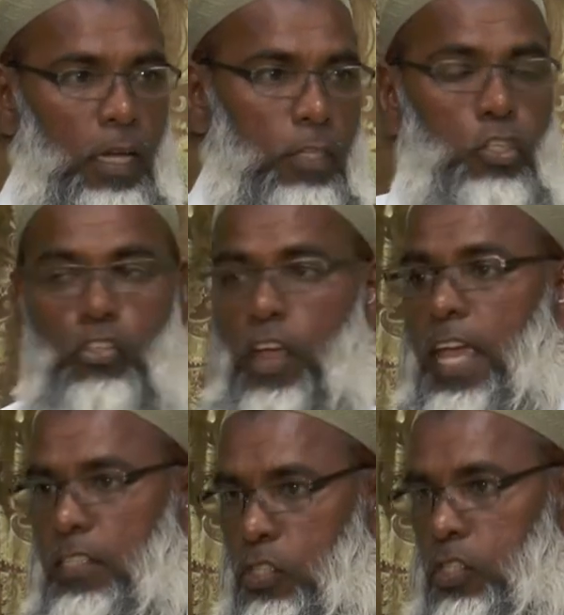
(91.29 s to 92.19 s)
It's
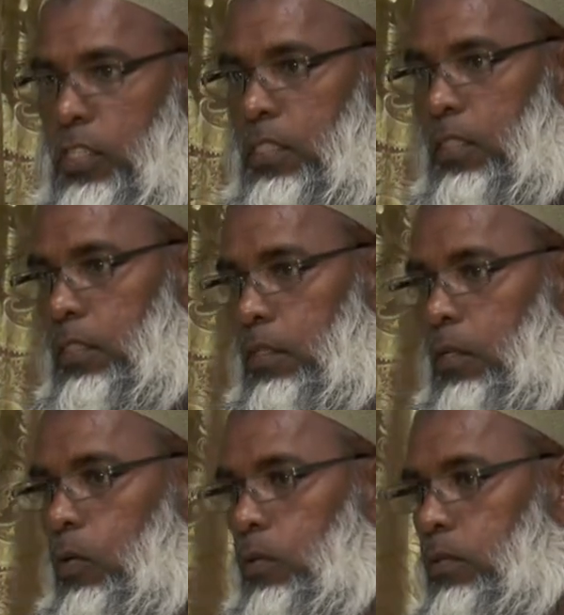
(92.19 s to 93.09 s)
strange,
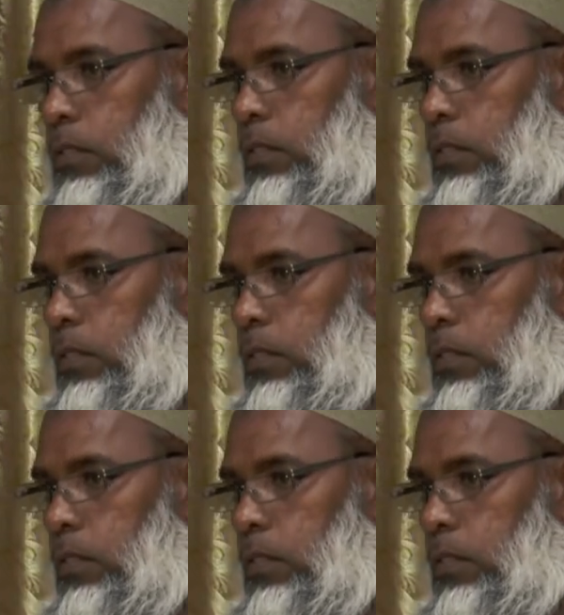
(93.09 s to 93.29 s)
though,